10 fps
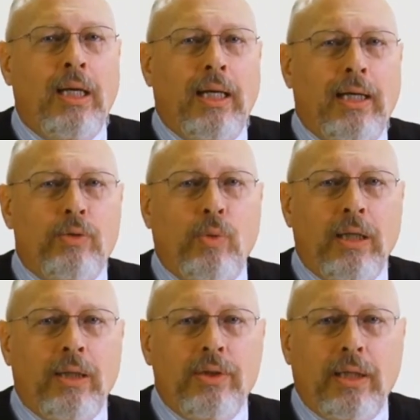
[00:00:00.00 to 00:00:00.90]
as
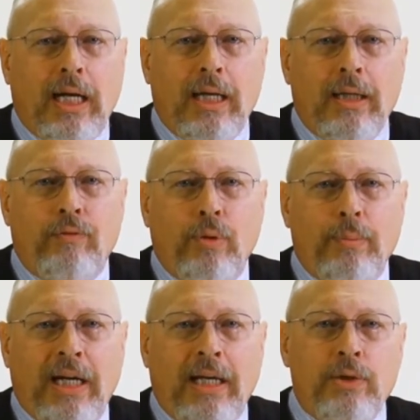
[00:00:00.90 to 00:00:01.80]
well as a guide for
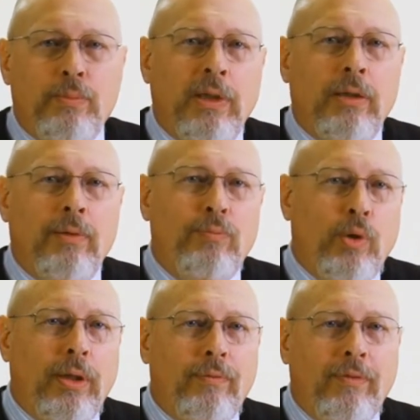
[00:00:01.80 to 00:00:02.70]
management of
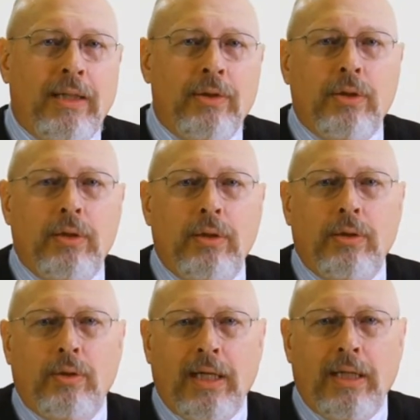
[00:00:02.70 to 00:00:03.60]
more advanced
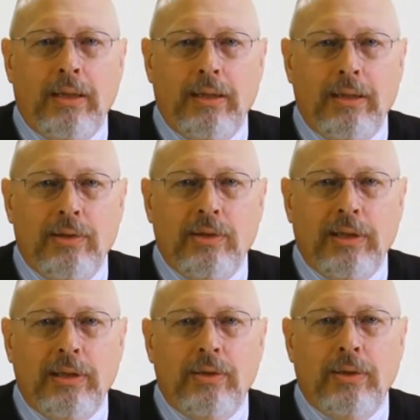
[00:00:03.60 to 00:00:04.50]
chronic kidney
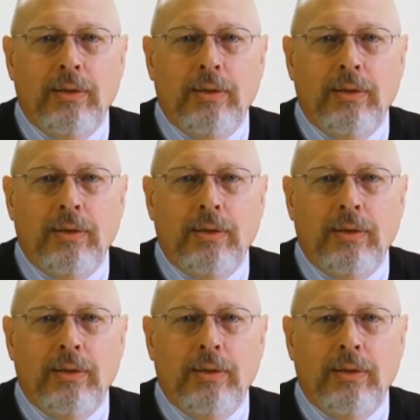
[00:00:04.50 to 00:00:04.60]
disease.